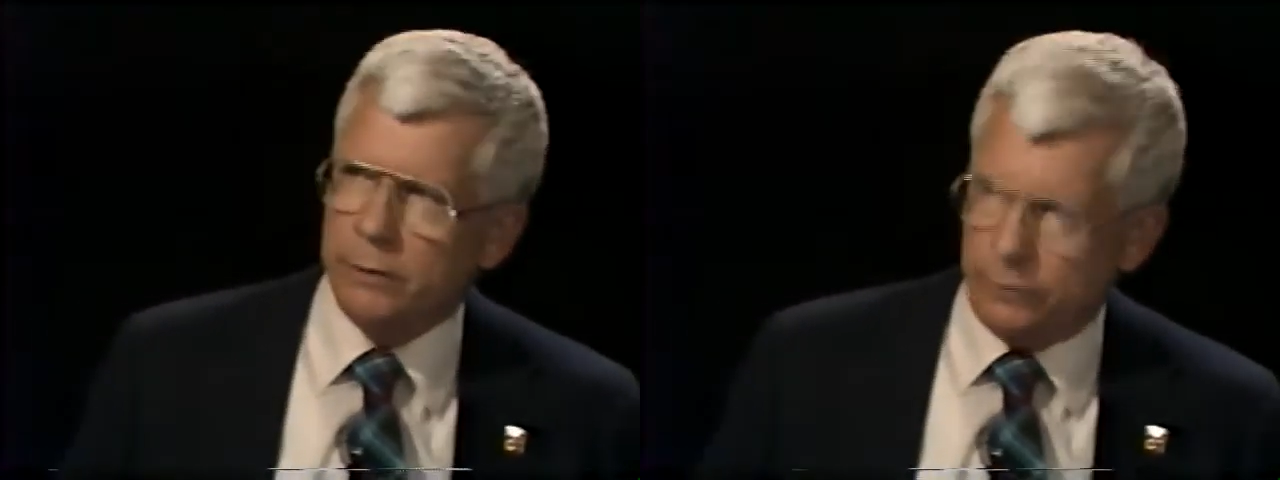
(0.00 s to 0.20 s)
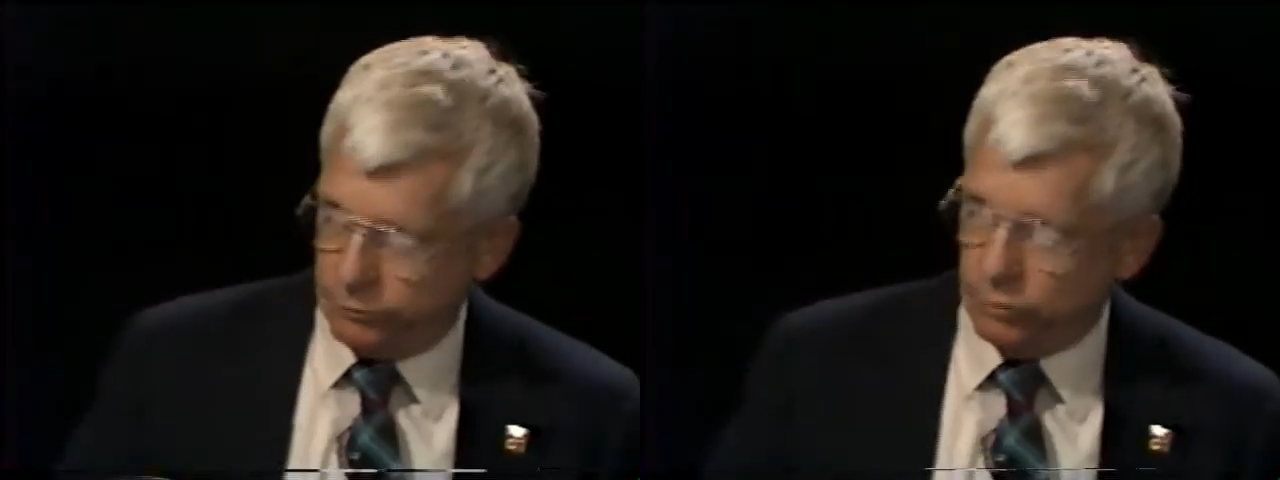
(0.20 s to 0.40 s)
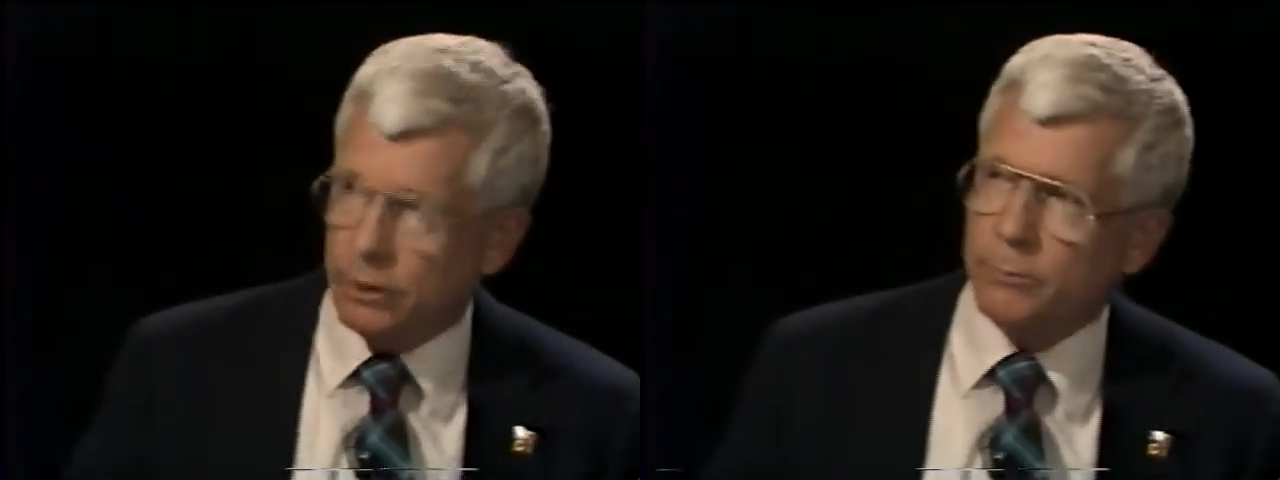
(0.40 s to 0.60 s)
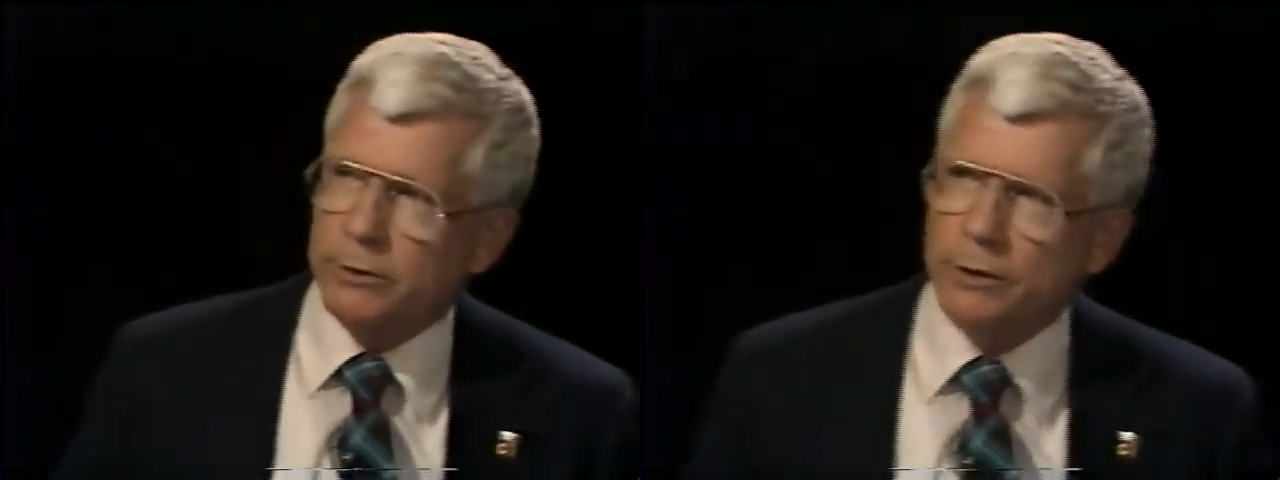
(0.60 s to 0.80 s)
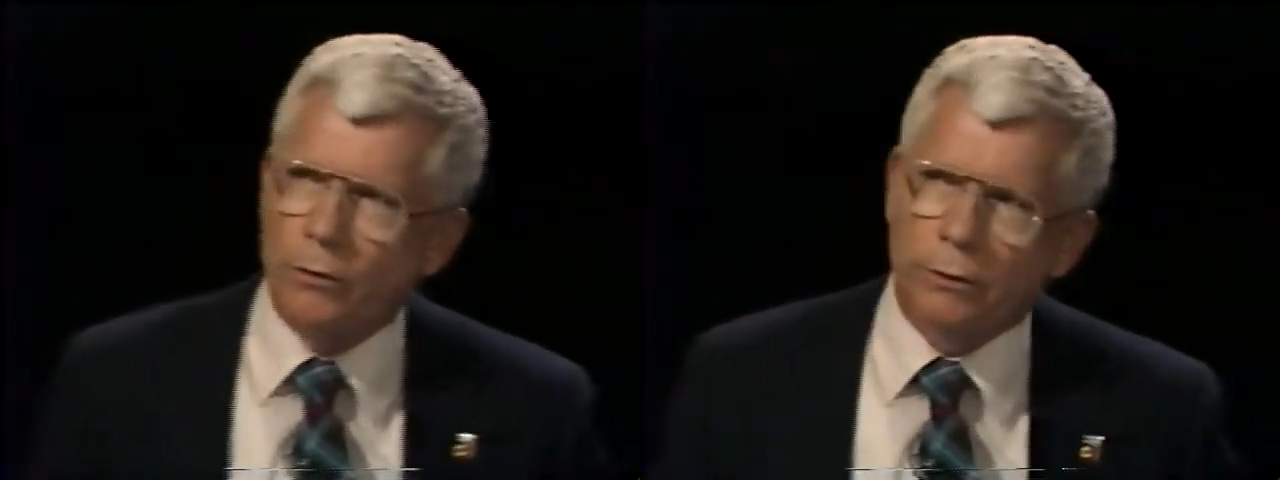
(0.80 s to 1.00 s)
that showed up
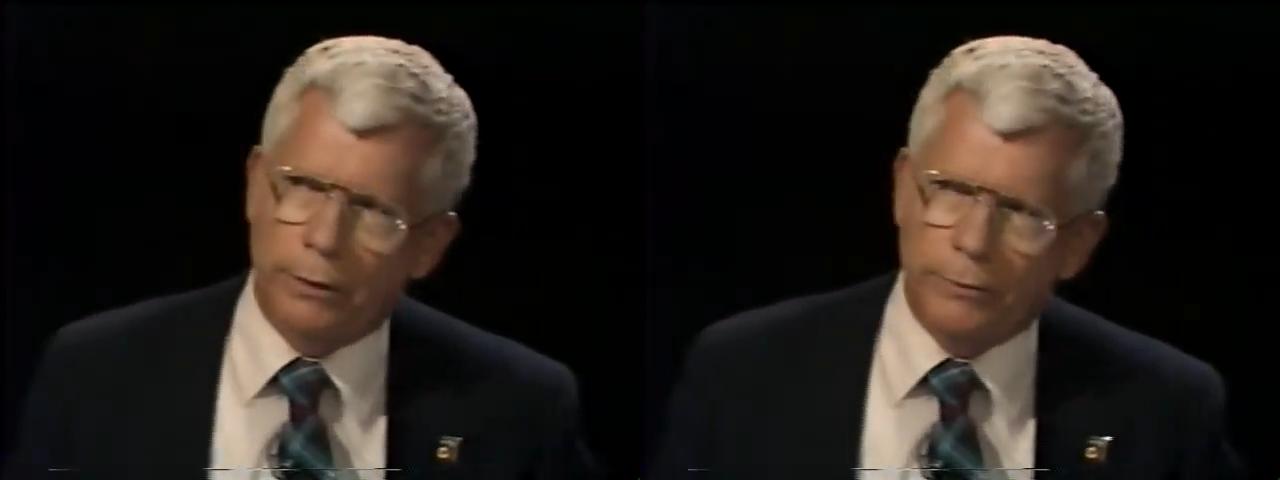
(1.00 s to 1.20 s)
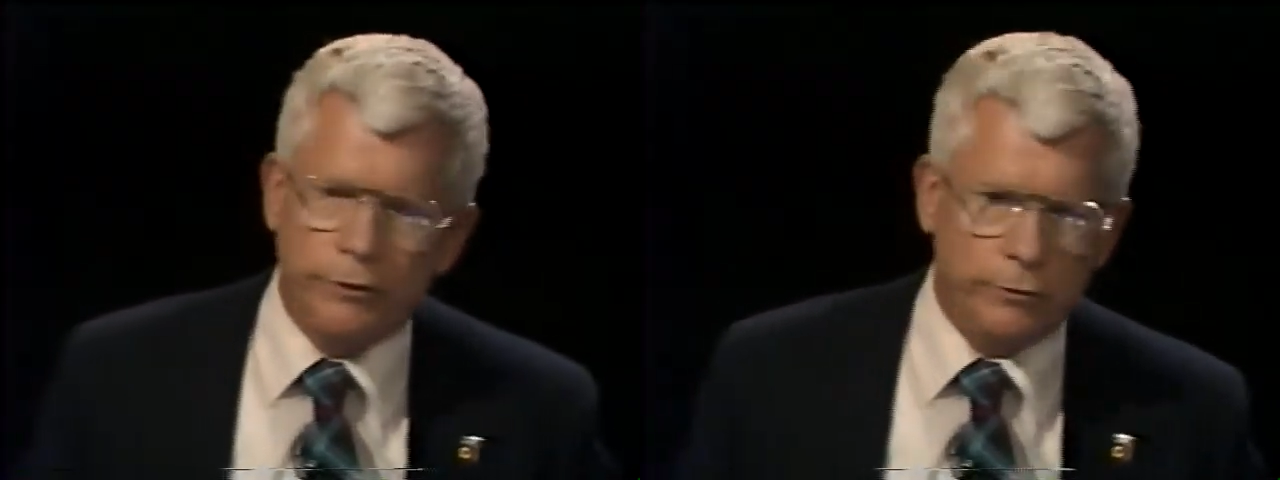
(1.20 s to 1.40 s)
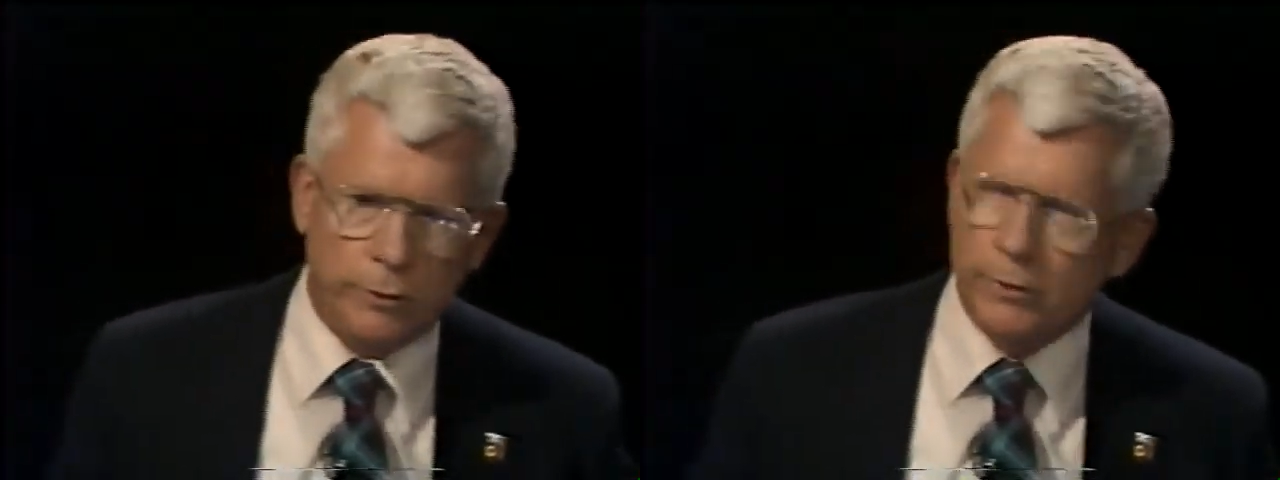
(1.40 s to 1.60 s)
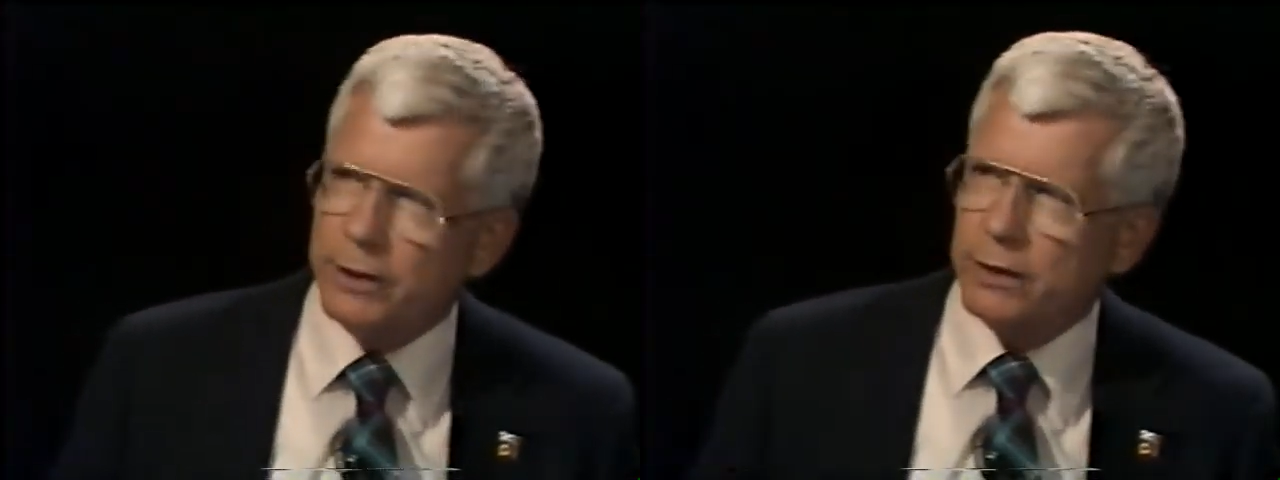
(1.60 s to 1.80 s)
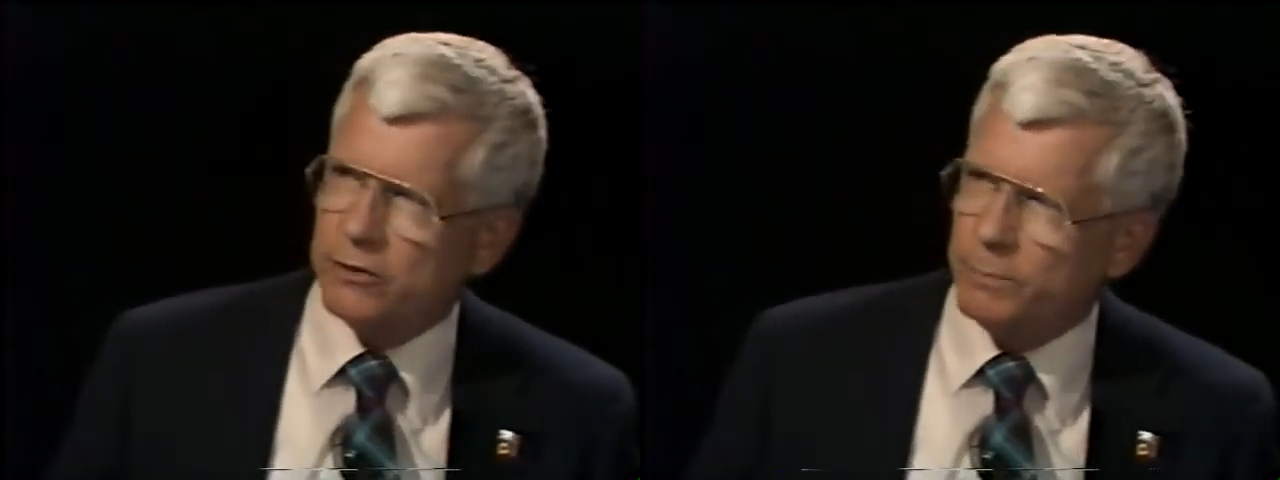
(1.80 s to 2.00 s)
on the older images where we
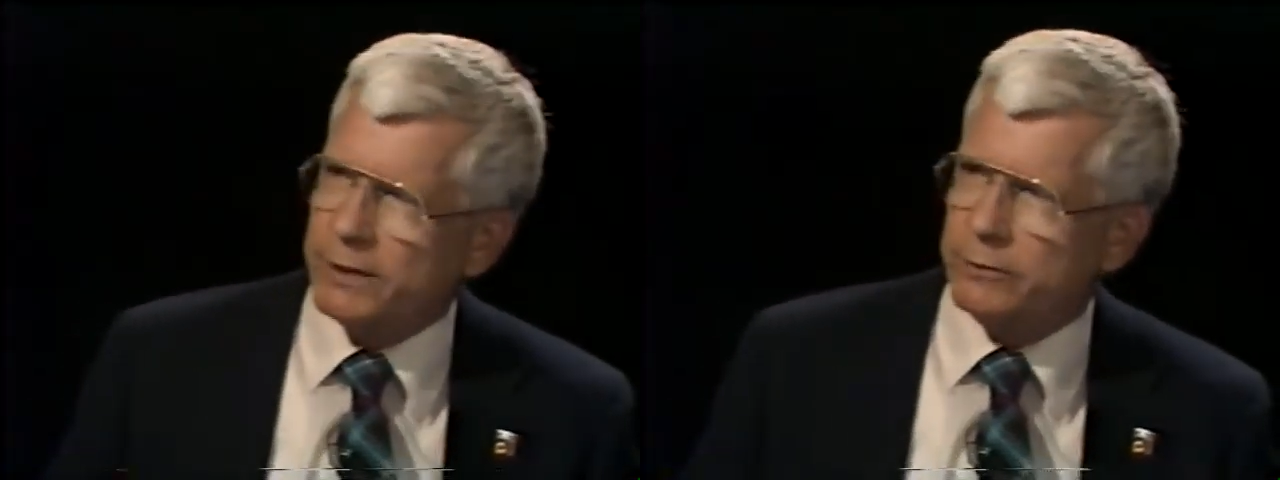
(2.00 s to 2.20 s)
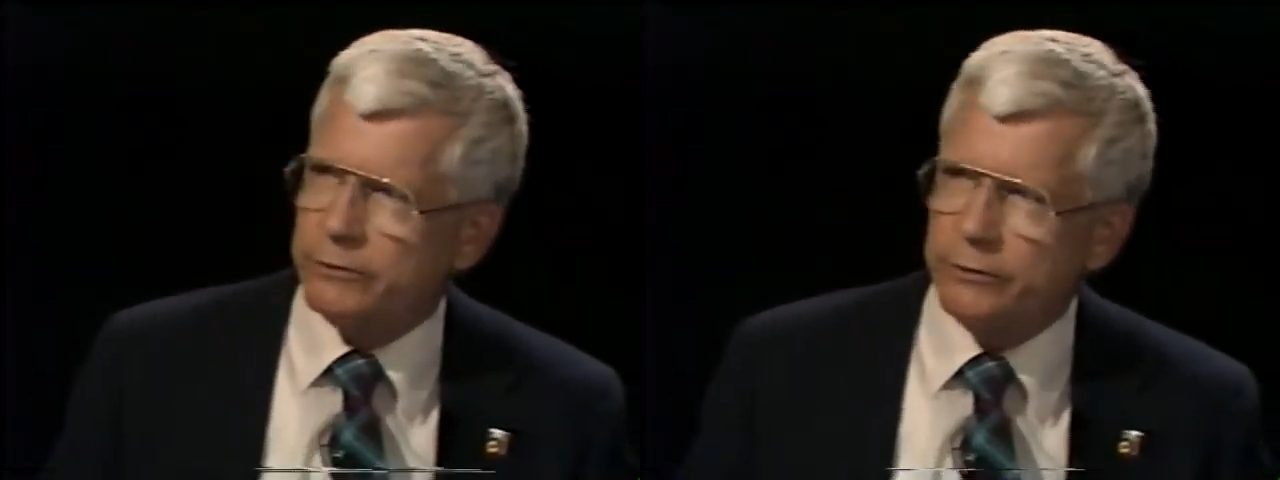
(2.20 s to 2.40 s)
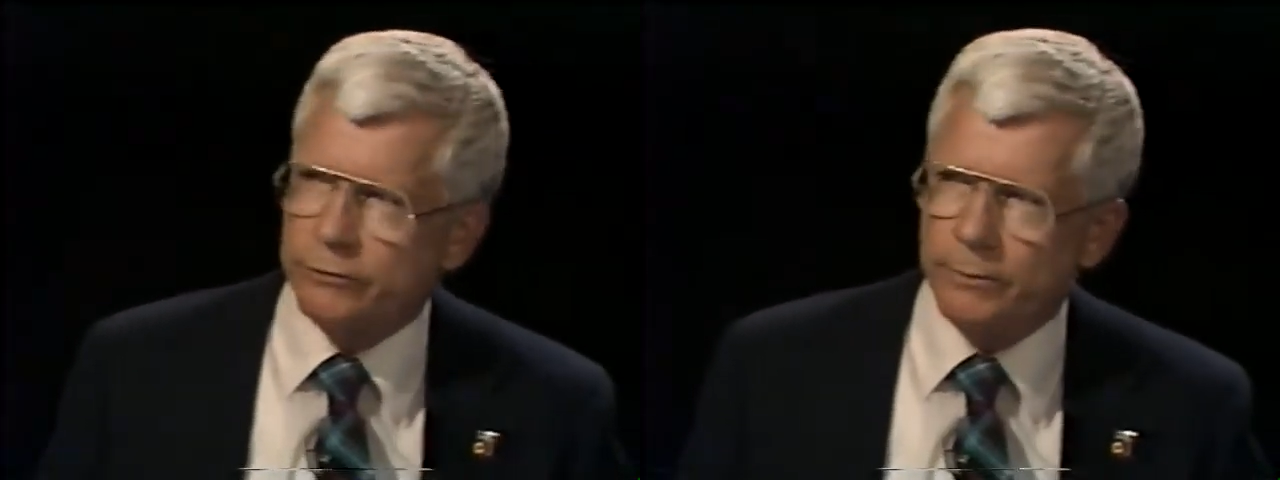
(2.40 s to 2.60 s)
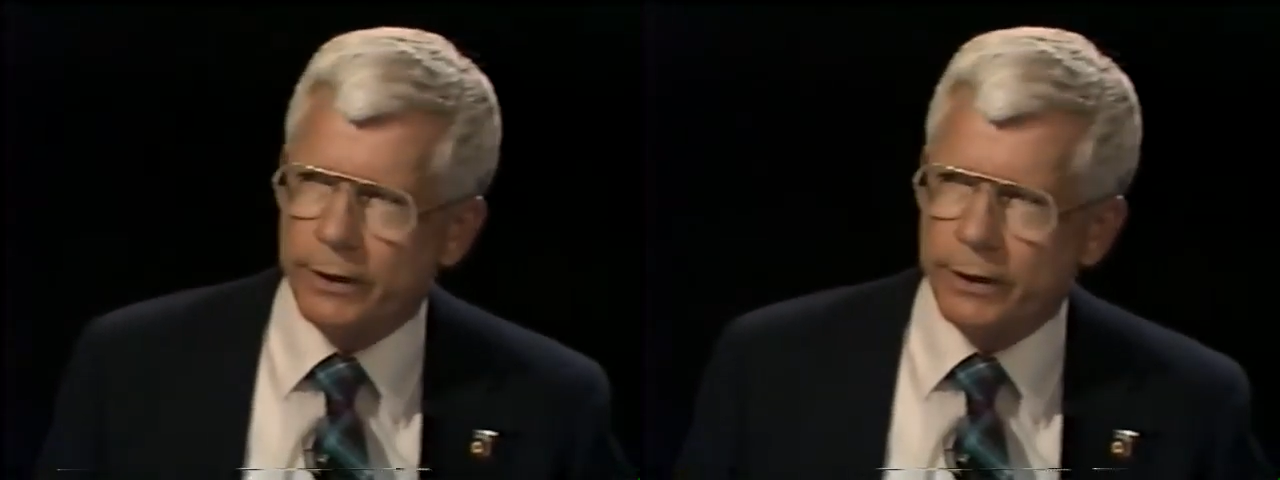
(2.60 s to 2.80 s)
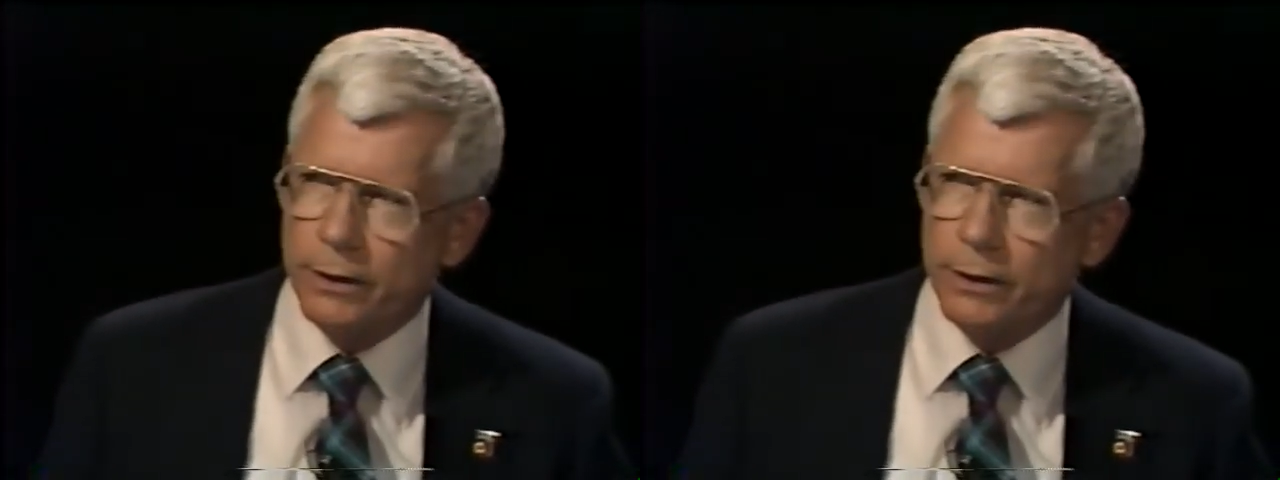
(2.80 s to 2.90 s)
didn't expect to see so many.